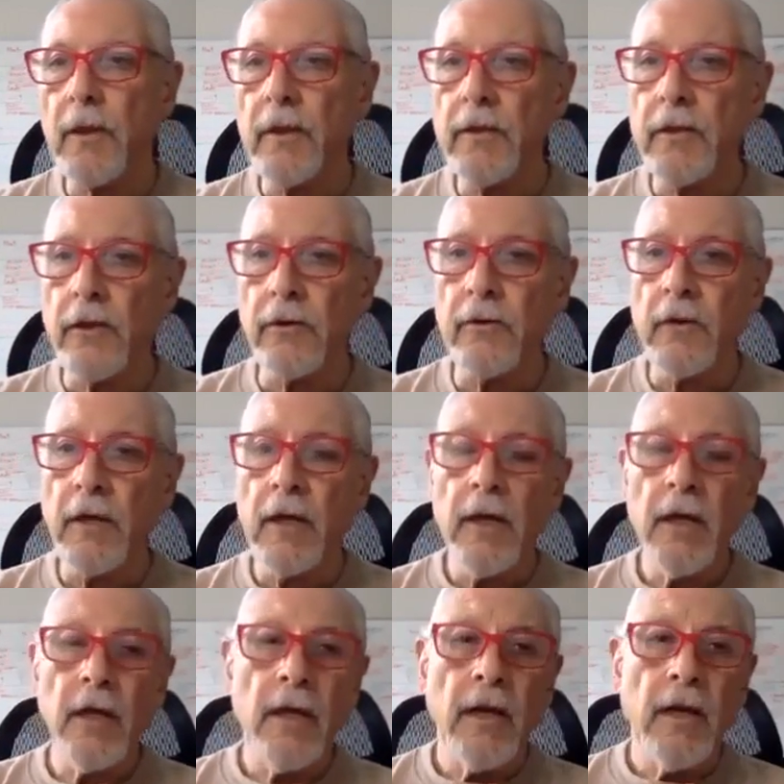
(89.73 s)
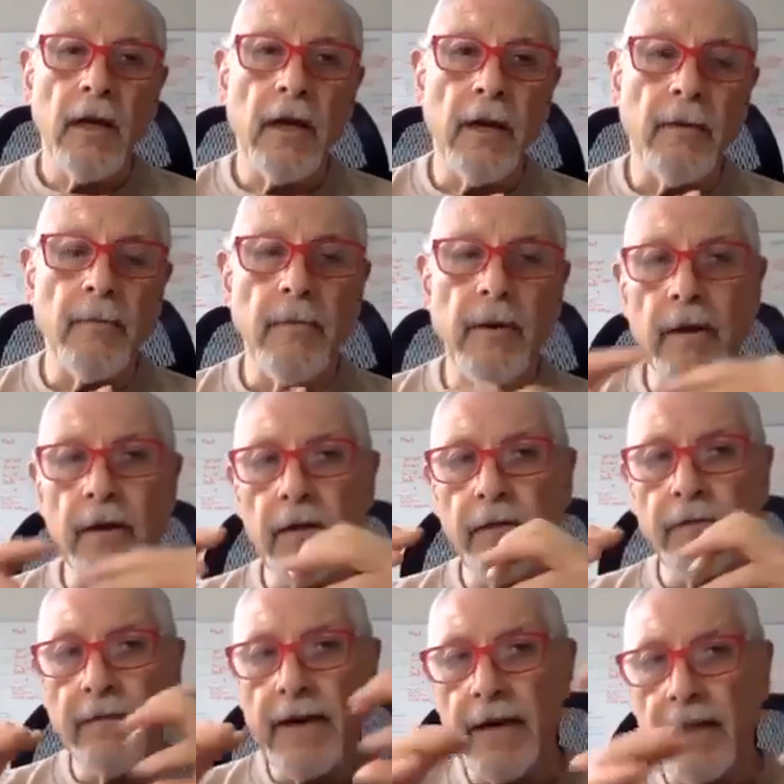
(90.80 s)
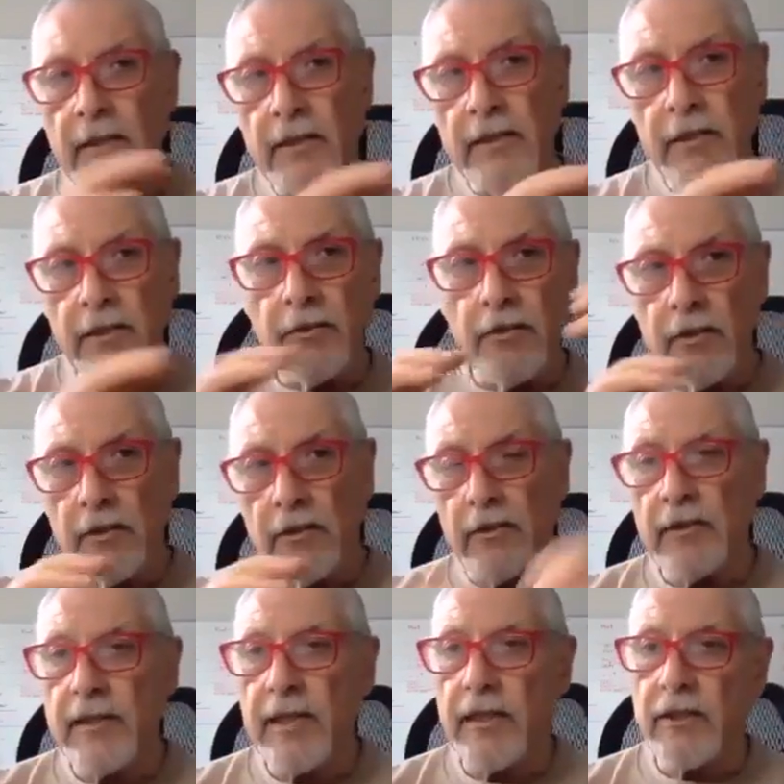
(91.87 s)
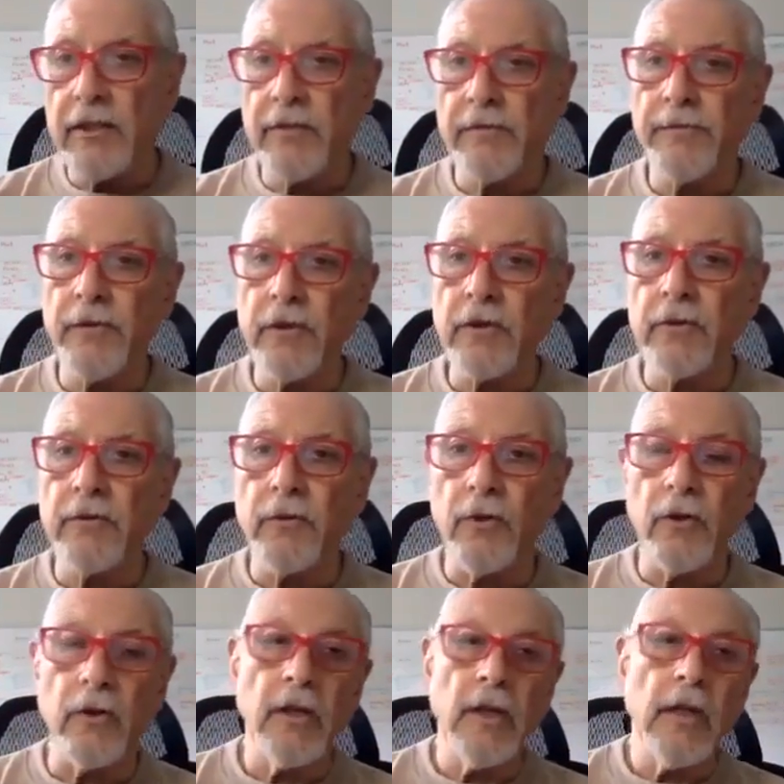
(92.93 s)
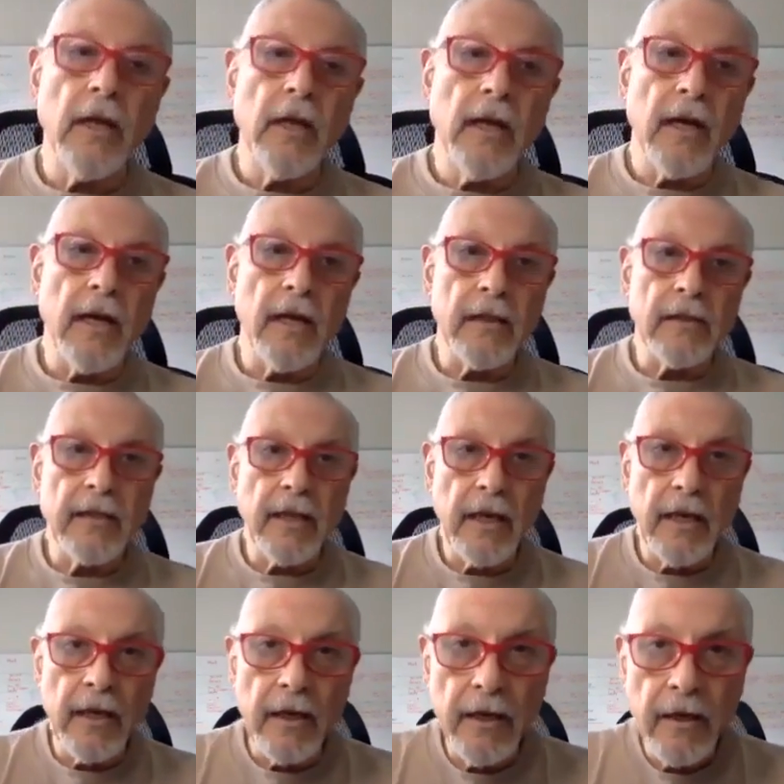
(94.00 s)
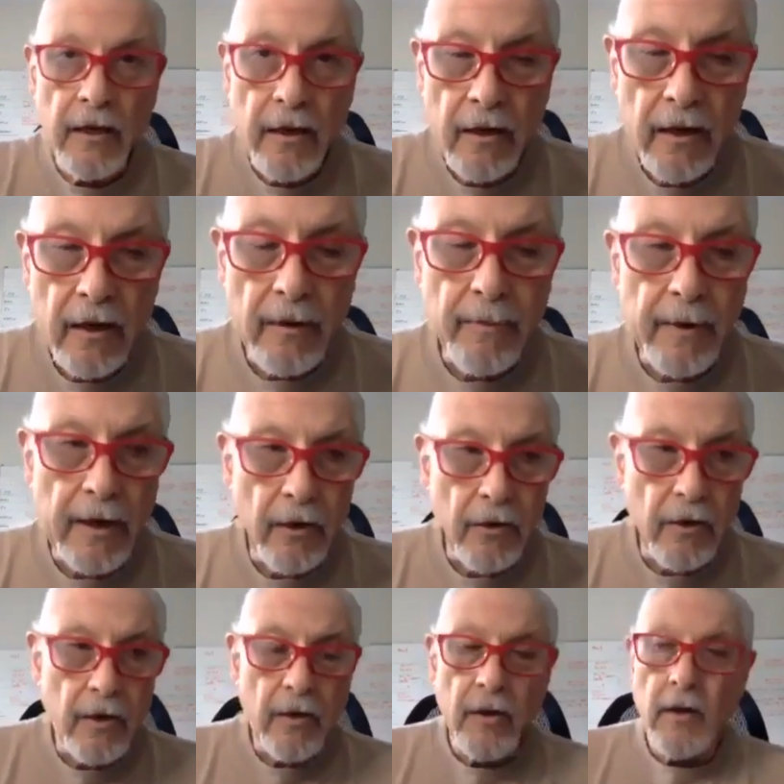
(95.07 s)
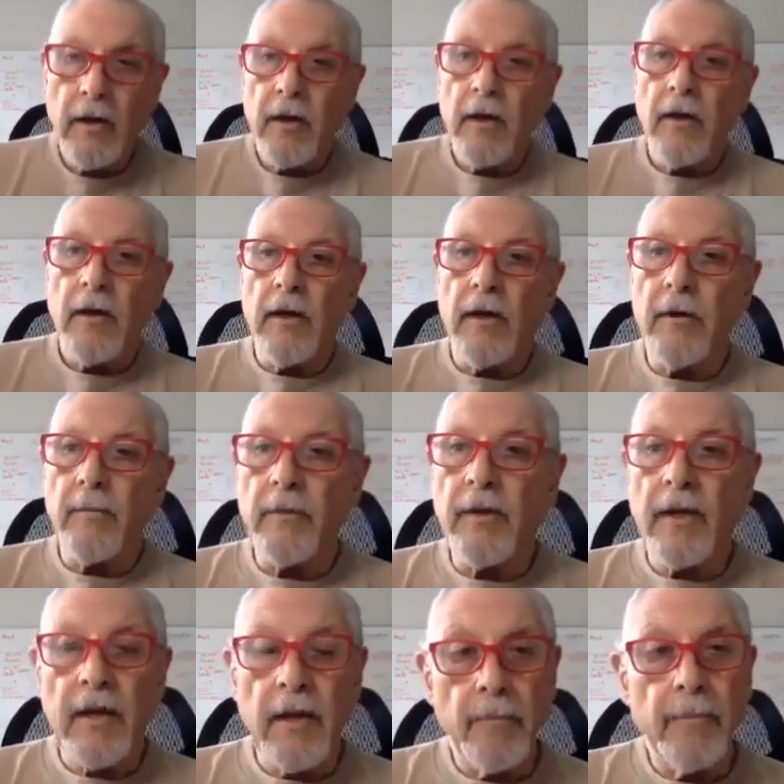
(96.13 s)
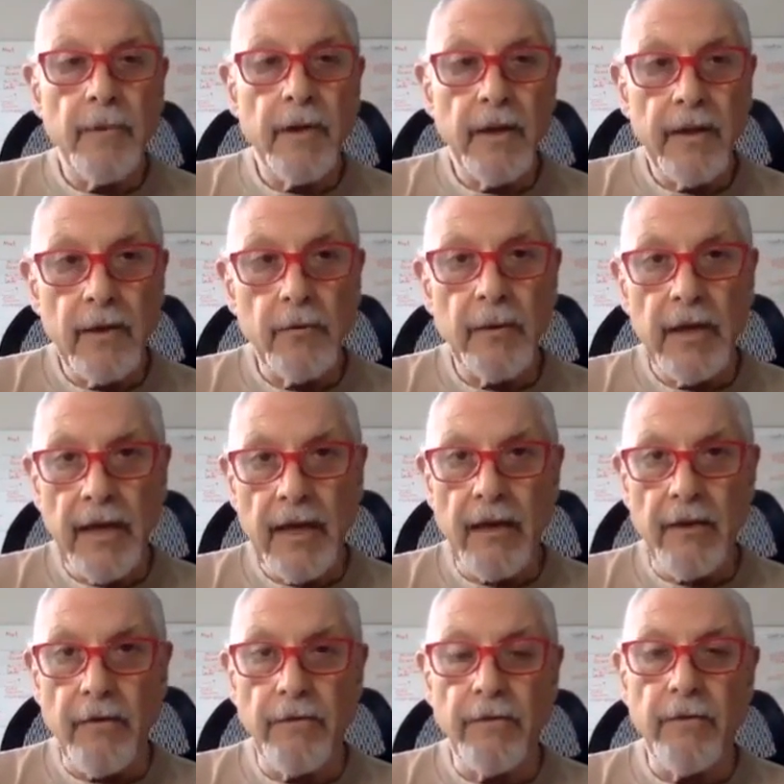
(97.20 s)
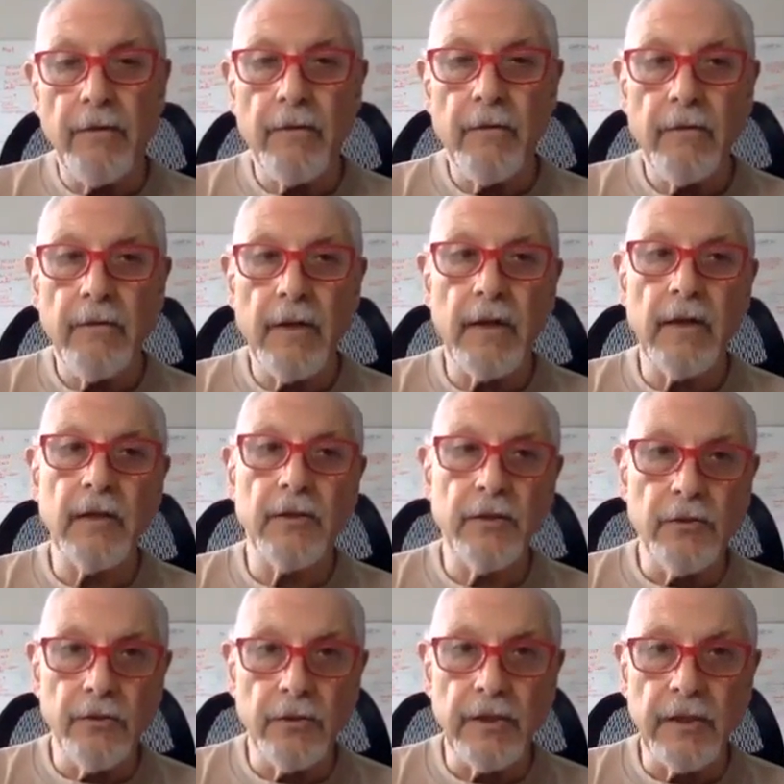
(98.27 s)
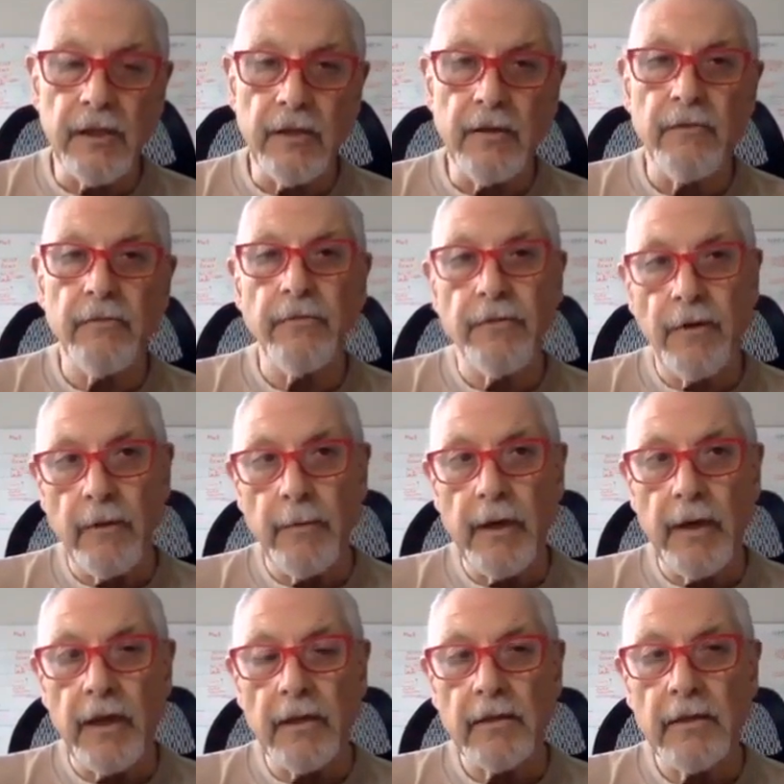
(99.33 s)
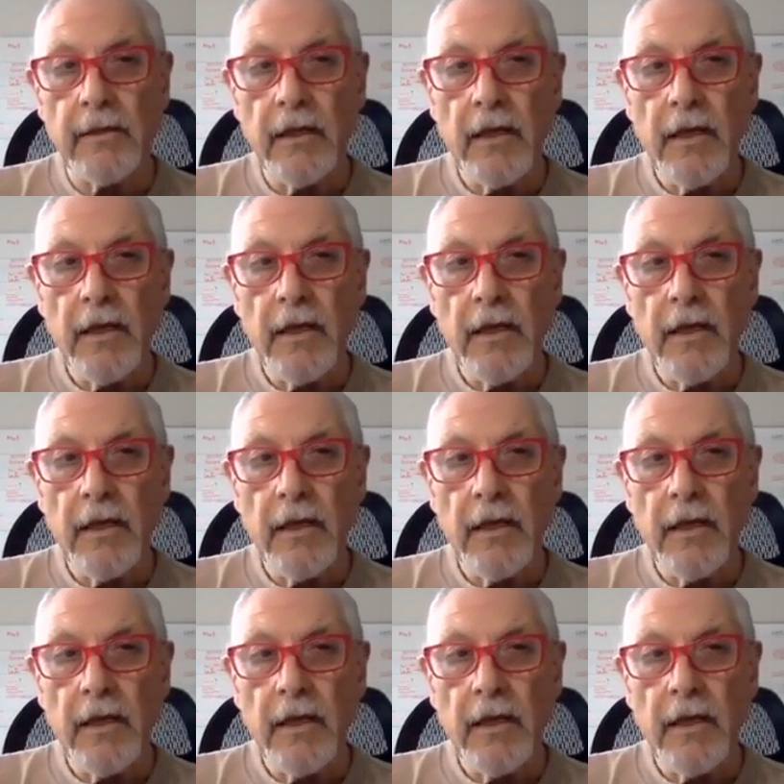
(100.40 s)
So I'm going to divide this into a little section. First of all, I'll say about the company that we have, that is Nu Skin, Pharmanex.